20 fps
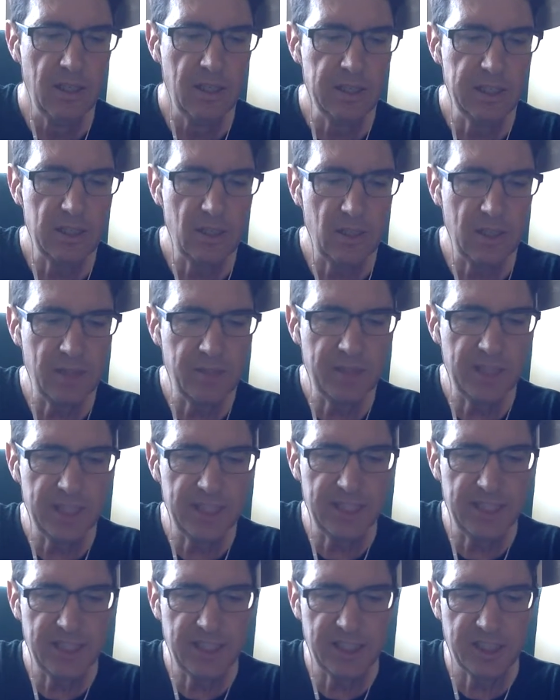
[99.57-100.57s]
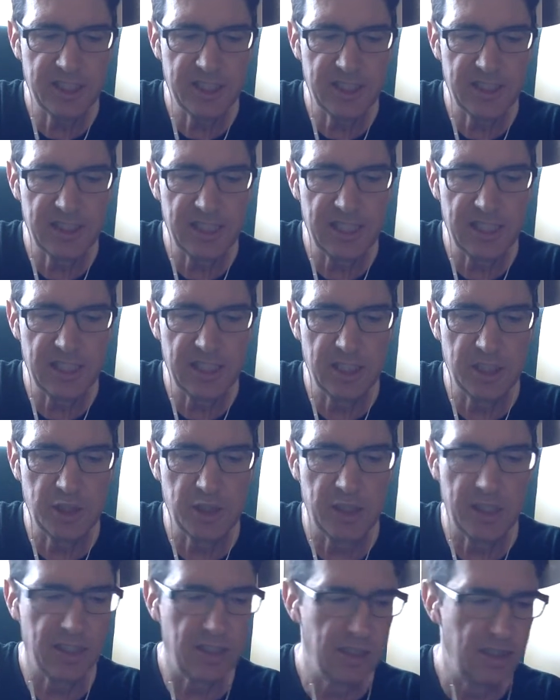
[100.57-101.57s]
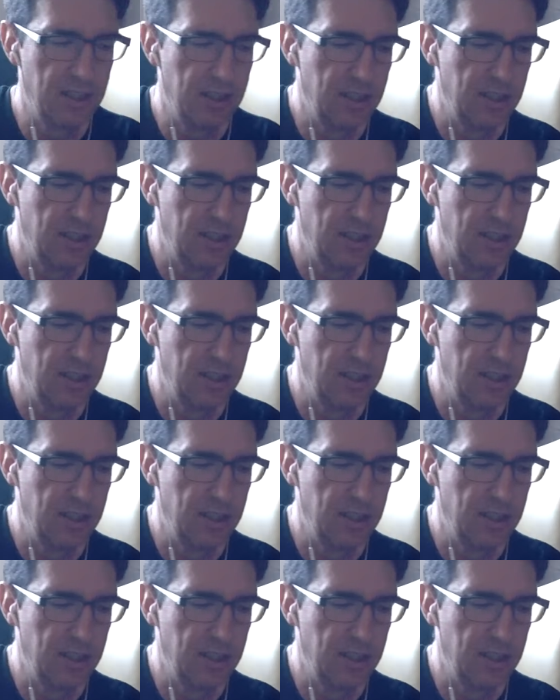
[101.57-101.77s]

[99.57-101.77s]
So I'm going to teach the second trick